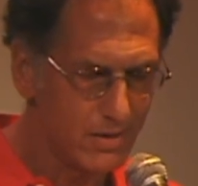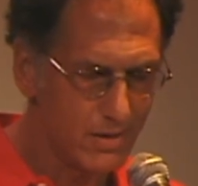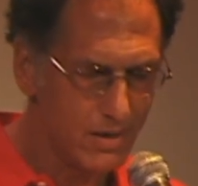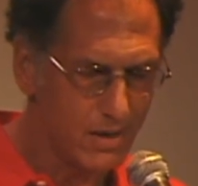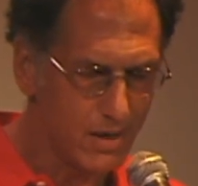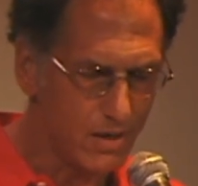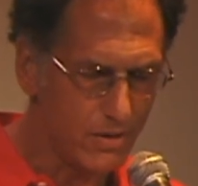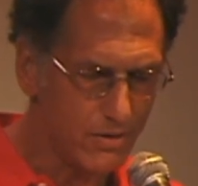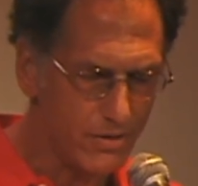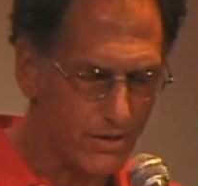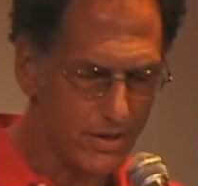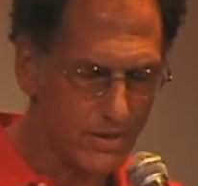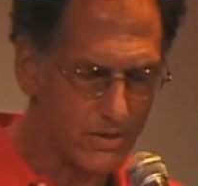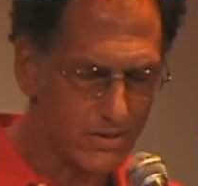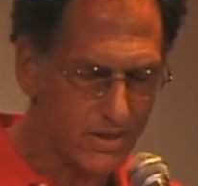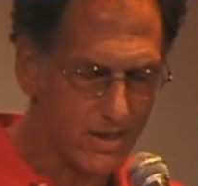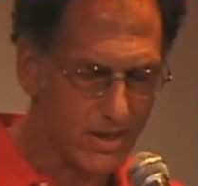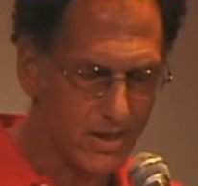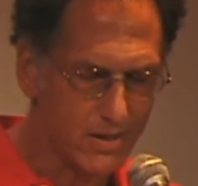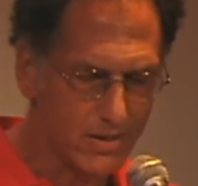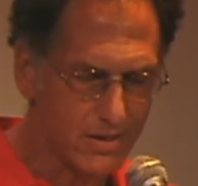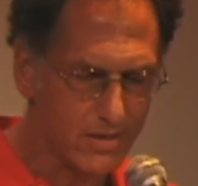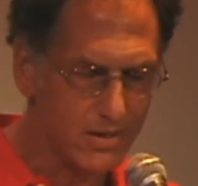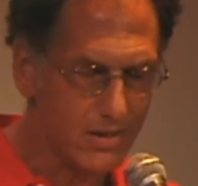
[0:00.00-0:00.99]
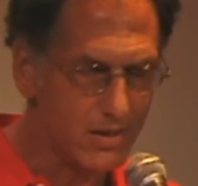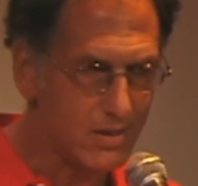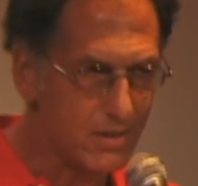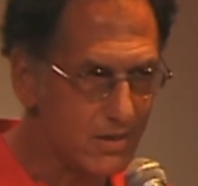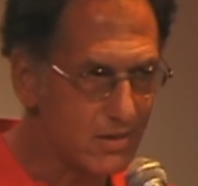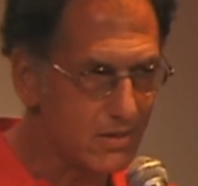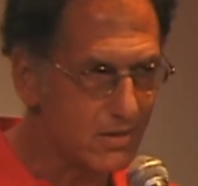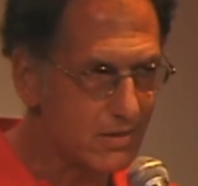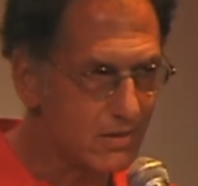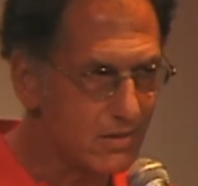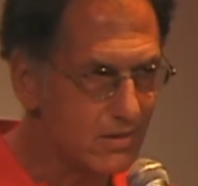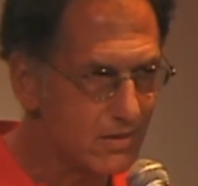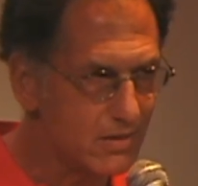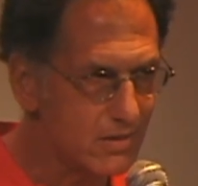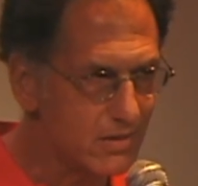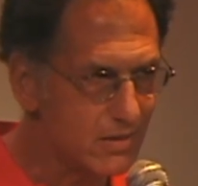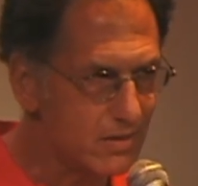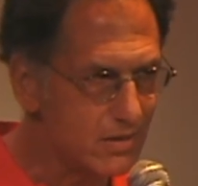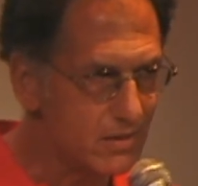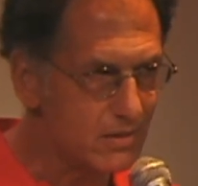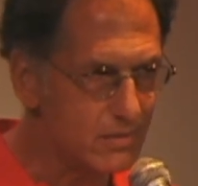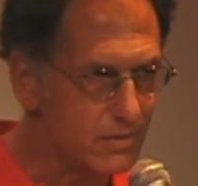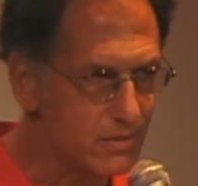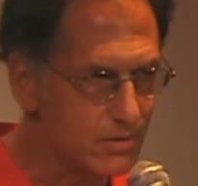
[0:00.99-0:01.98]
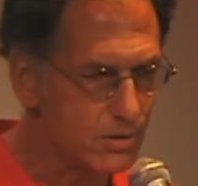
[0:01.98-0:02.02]
Are there techniques
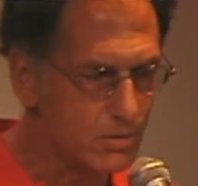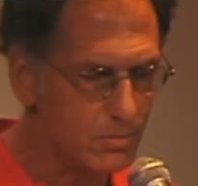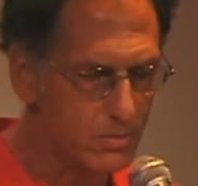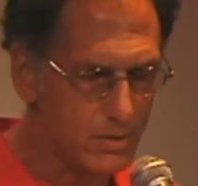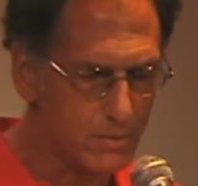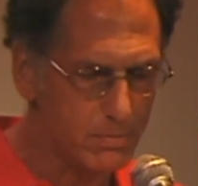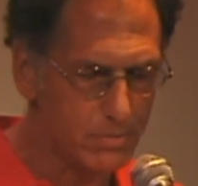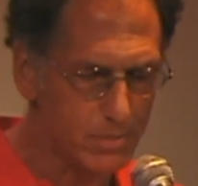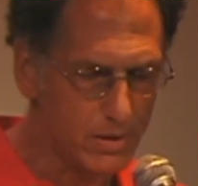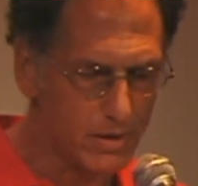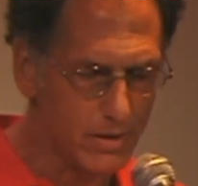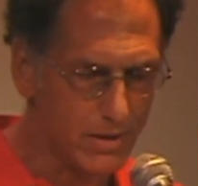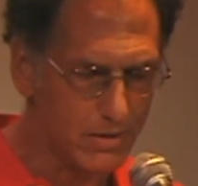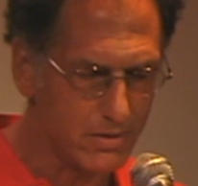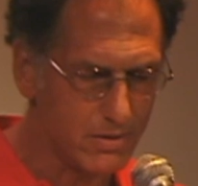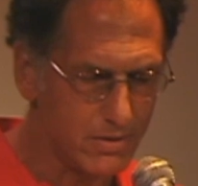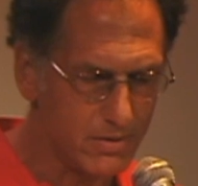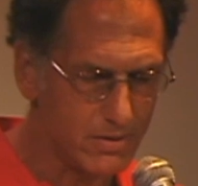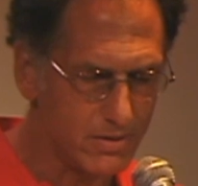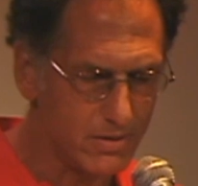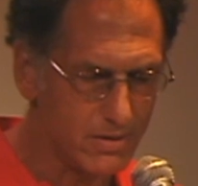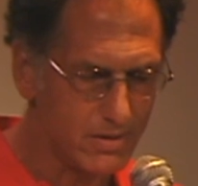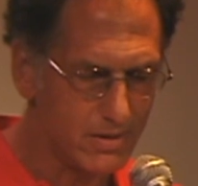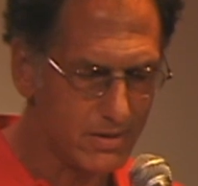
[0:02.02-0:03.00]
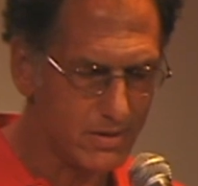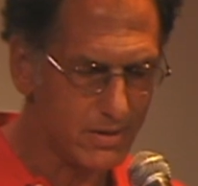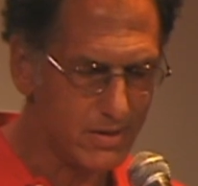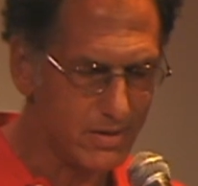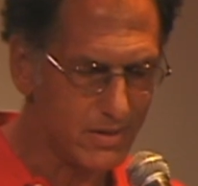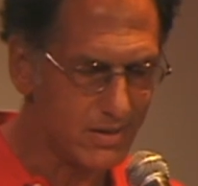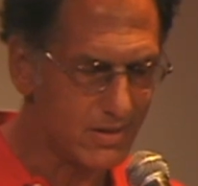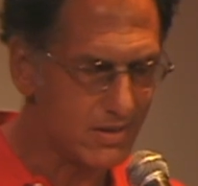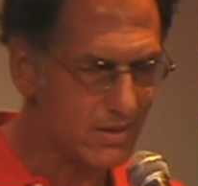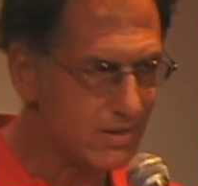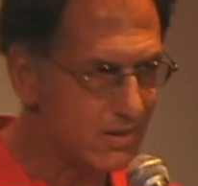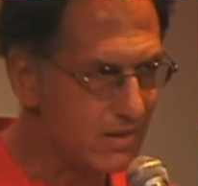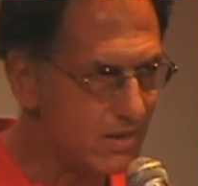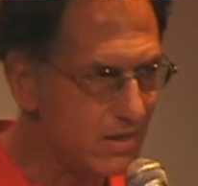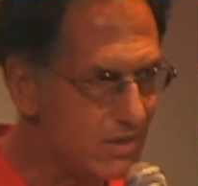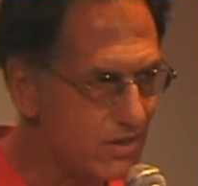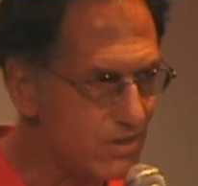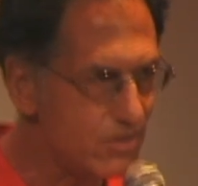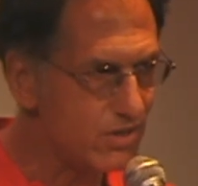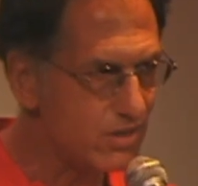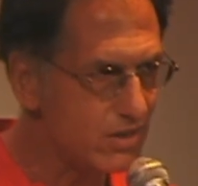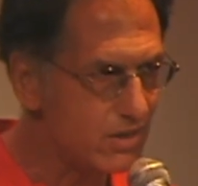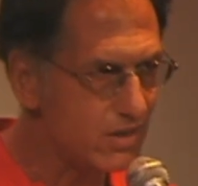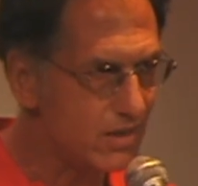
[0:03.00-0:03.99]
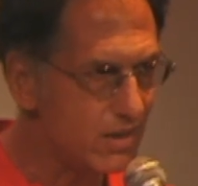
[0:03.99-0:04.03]
still to be plundered in its
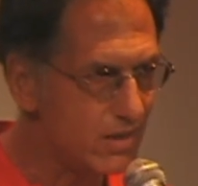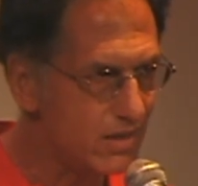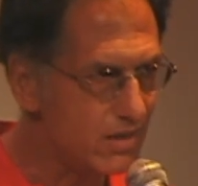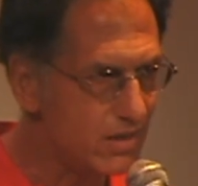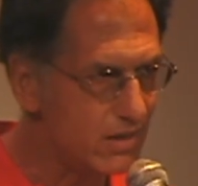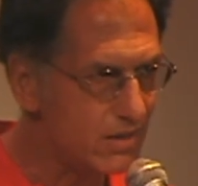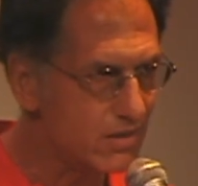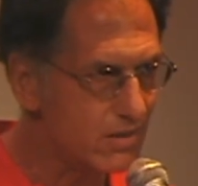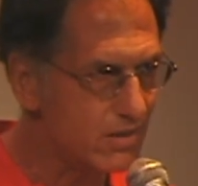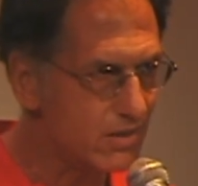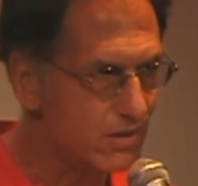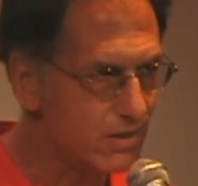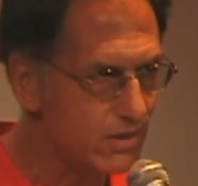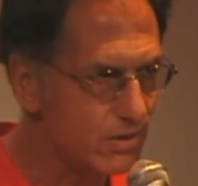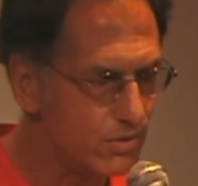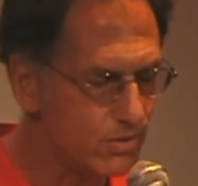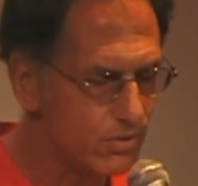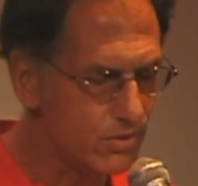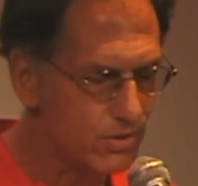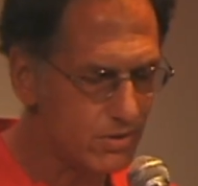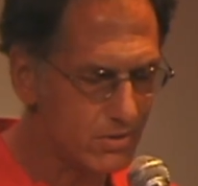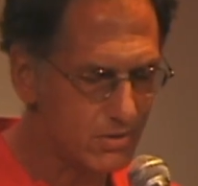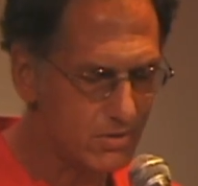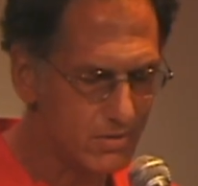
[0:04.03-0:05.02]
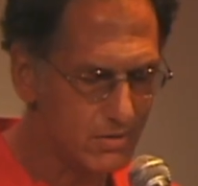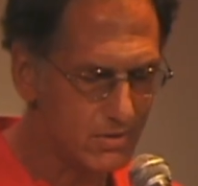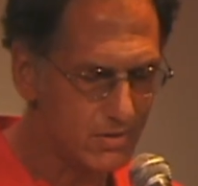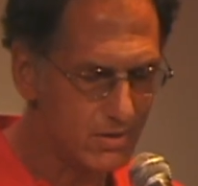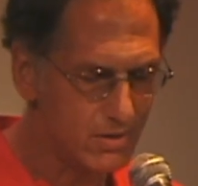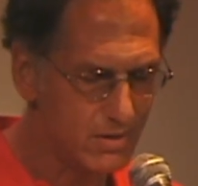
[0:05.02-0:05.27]
staging and execution?